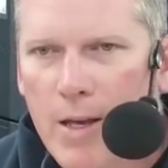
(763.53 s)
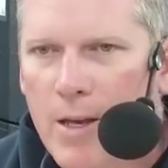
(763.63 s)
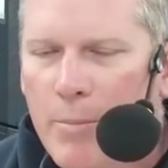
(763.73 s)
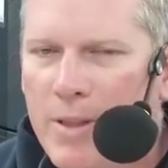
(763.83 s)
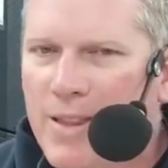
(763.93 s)

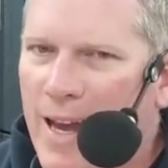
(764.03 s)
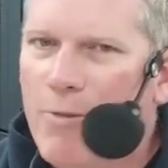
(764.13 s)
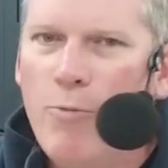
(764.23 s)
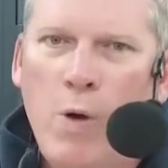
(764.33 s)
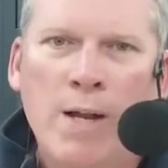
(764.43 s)
But
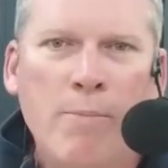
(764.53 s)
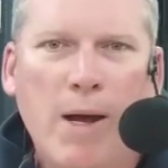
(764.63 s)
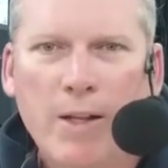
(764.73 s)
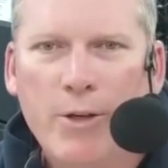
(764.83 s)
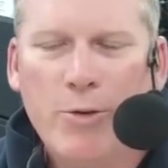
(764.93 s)
that one
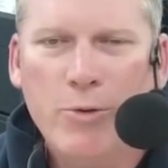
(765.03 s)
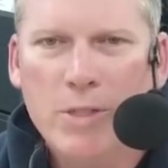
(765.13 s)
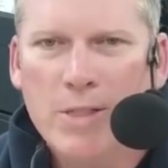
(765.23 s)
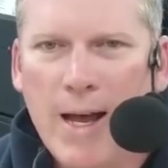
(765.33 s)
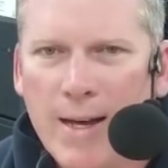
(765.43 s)
molecule
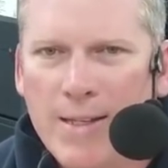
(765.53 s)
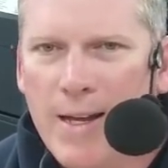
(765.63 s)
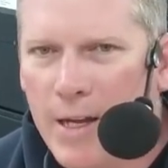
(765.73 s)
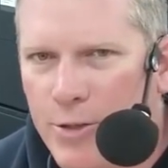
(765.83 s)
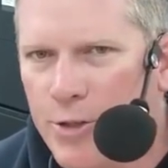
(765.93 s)
is not a
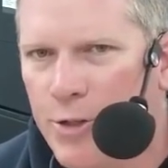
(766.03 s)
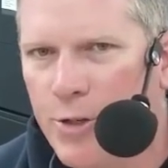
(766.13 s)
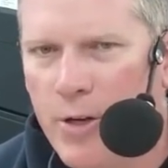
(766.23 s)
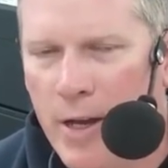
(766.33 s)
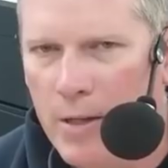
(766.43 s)
danger to
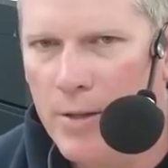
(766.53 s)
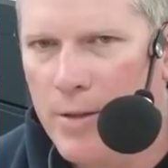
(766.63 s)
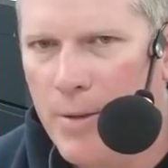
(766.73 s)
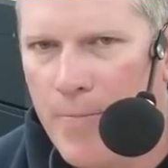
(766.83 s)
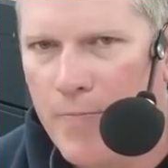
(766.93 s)
your
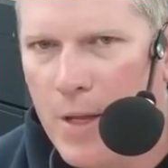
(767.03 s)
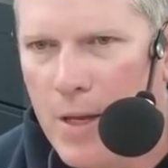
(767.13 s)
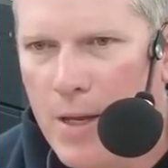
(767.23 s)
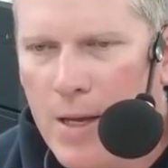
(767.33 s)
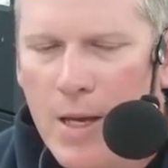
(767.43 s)
health.
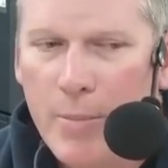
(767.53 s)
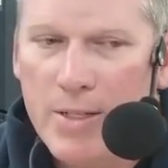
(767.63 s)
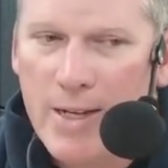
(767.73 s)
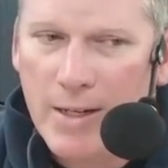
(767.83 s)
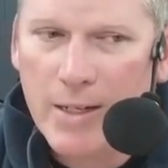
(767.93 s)

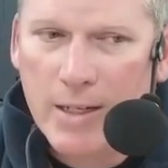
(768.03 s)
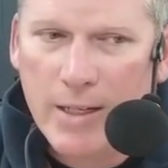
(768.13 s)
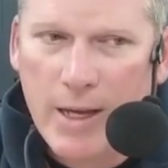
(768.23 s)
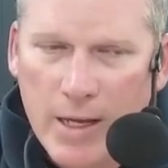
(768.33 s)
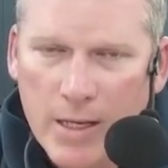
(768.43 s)
But
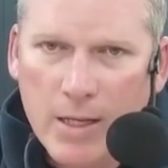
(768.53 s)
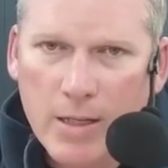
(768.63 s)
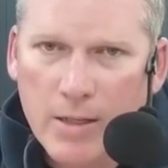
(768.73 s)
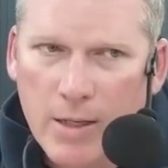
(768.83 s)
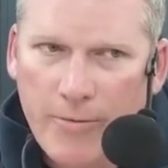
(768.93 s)
technically,
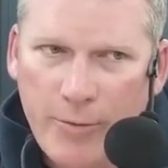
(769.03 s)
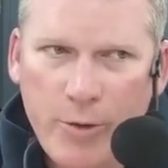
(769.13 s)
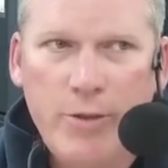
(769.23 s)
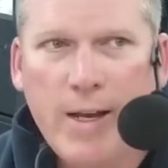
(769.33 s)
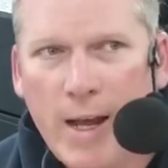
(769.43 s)
a
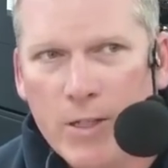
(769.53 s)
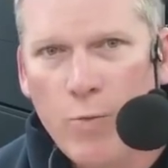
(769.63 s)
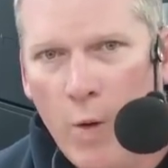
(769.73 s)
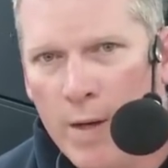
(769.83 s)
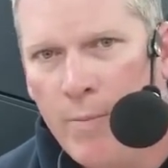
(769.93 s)
food that has
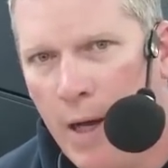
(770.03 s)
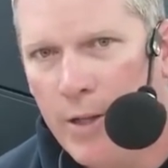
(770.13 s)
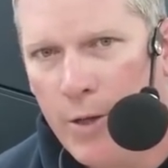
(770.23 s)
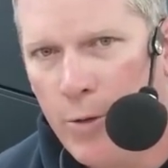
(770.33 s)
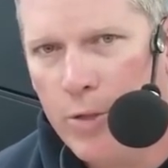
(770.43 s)
one
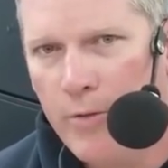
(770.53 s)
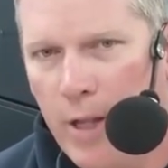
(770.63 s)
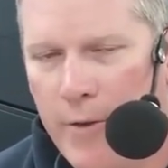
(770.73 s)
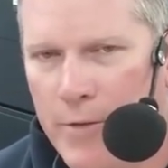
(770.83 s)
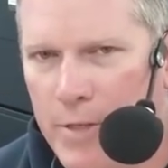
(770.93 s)
molecule of
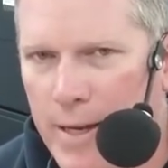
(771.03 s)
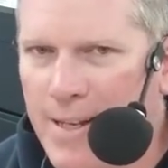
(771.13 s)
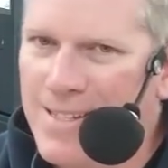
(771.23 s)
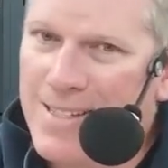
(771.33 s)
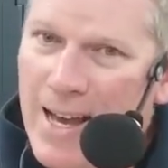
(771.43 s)
glyphosate
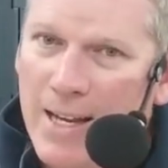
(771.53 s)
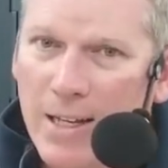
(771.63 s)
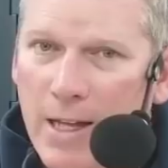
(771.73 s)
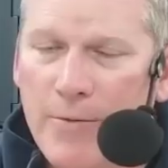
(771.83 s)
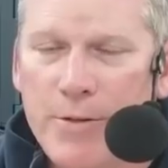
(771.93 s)
is not
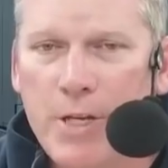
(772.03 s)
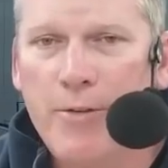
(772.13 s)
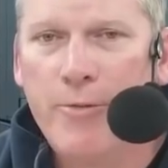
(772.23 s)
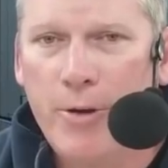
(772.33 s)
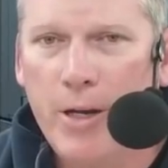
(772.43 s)

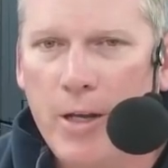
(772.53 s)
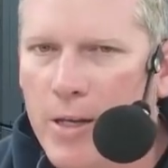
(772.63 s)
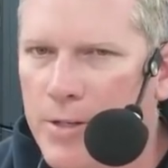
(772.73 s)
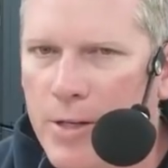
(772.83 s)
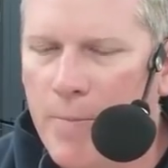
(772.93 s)
glyphosate-free,
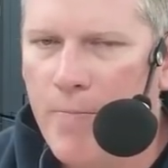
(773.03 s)
is it?